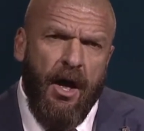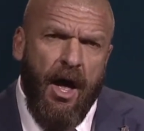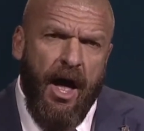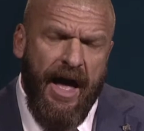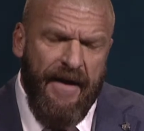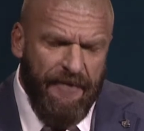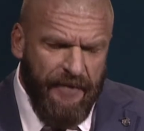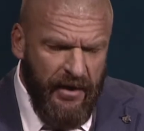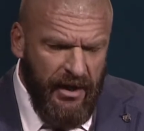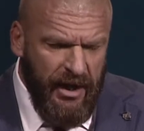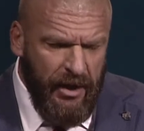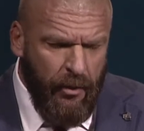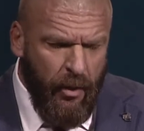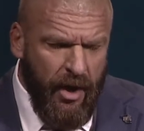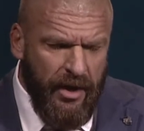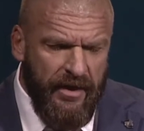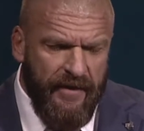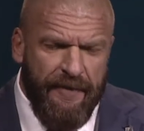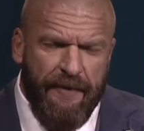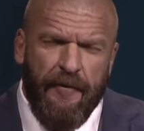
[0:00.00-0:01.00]
I feel like we're
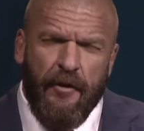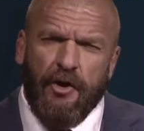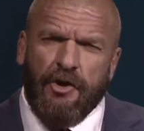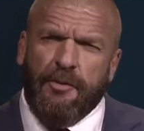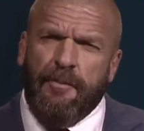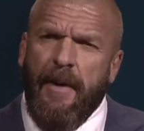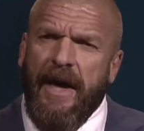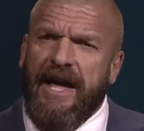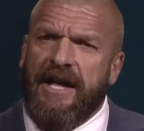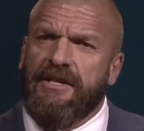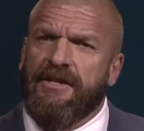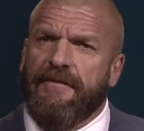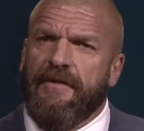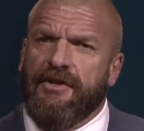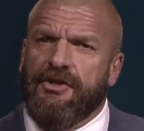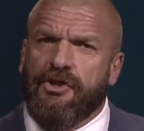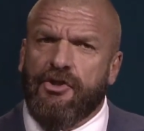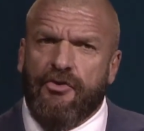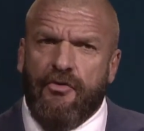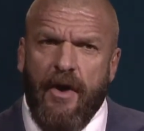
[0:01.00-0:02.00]
on the first page of a
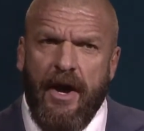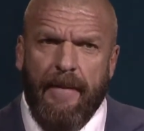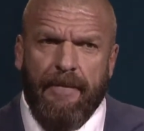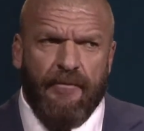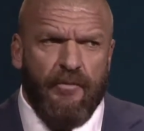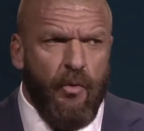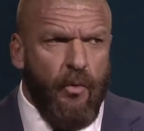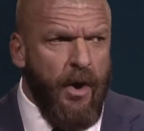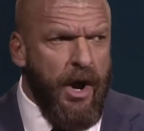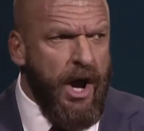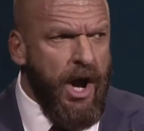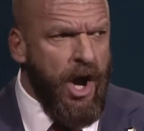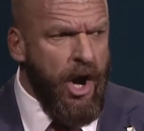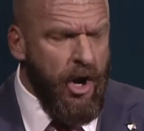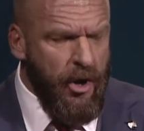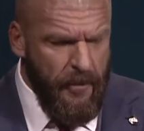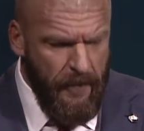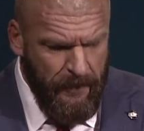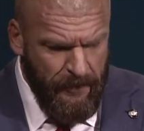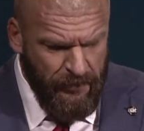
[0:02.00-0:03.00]
script
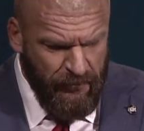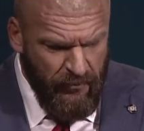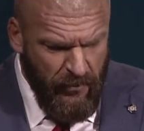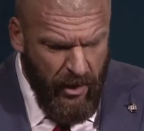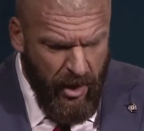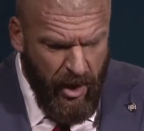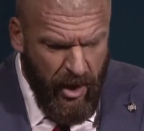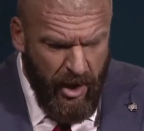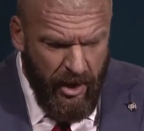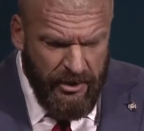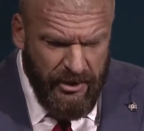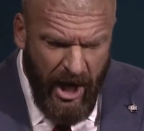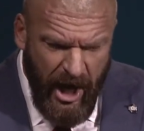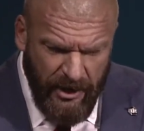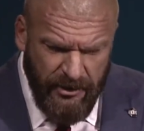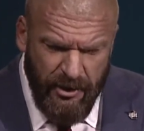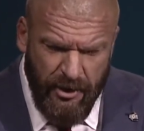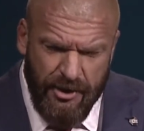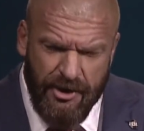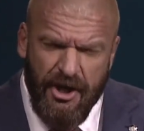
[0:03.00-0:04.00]
where
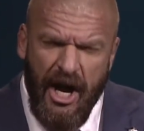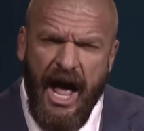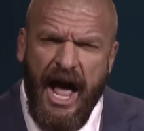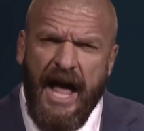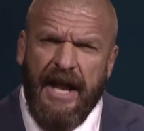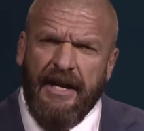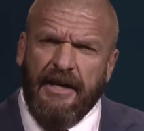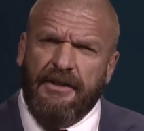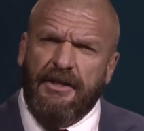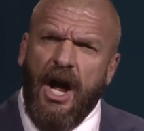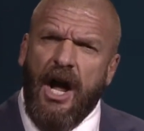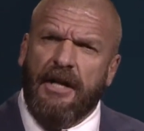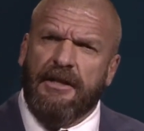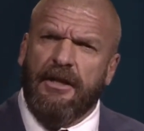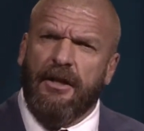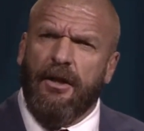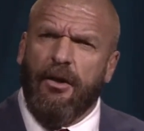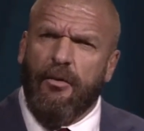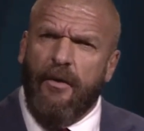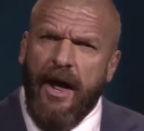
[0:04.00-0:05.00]
Dr. Shine and
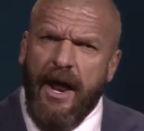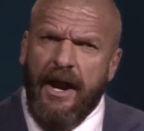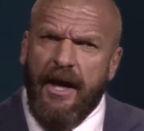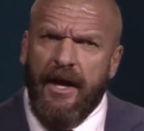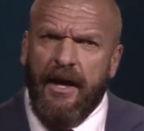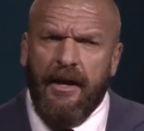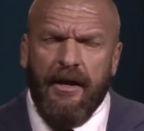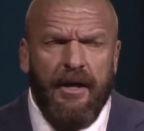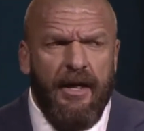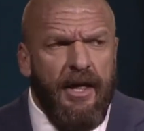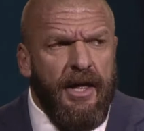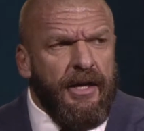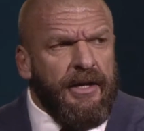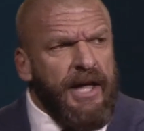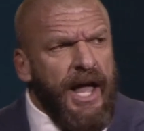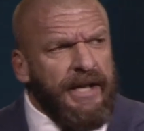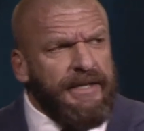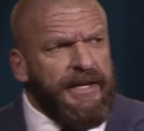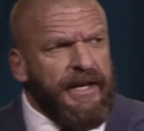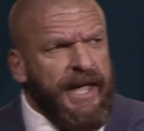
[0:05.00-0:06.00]
Dr. Loretta
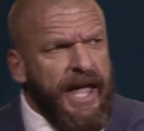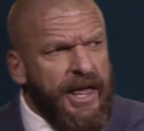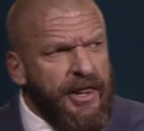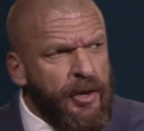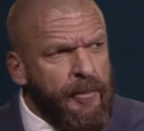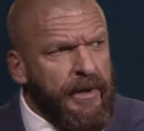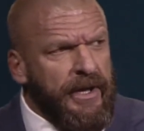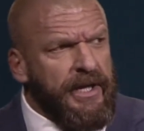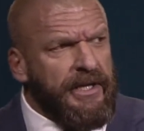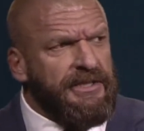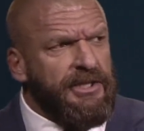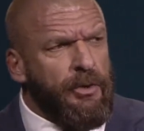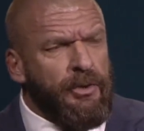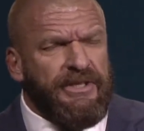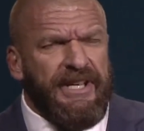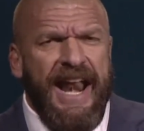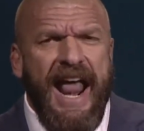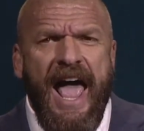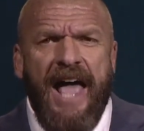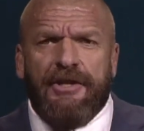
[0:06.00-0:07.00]
got together because there was
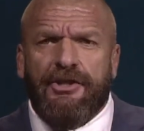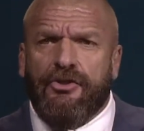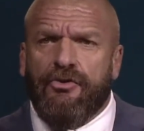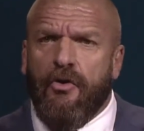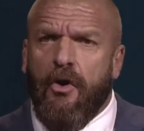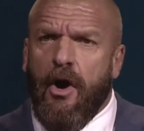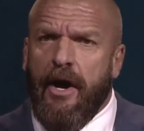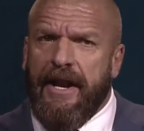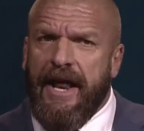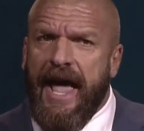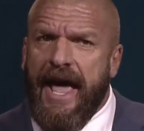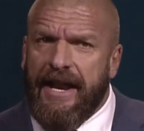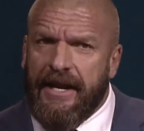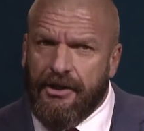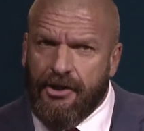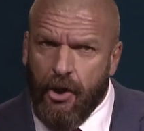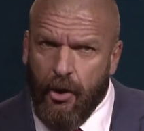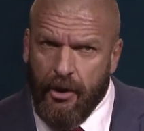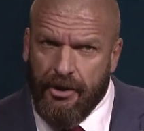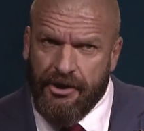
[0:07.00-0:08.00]
an asteroid
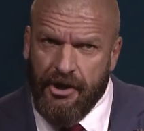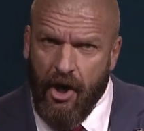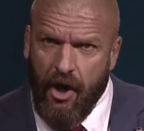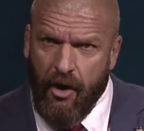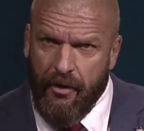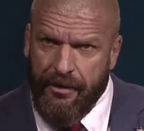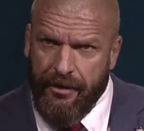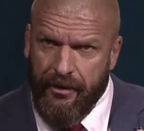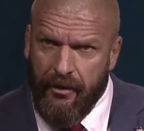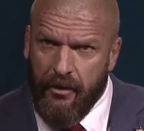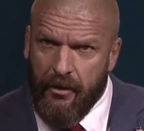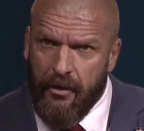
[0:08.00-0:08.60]
headed towards Earth.